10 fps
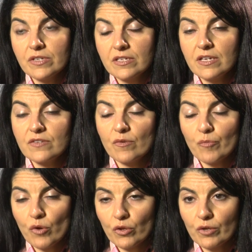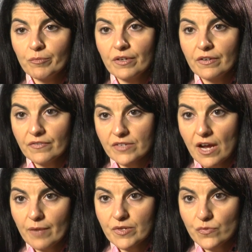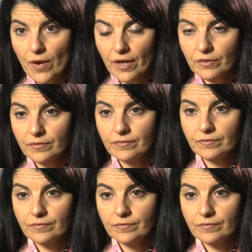disease for a prolonged period of time as well.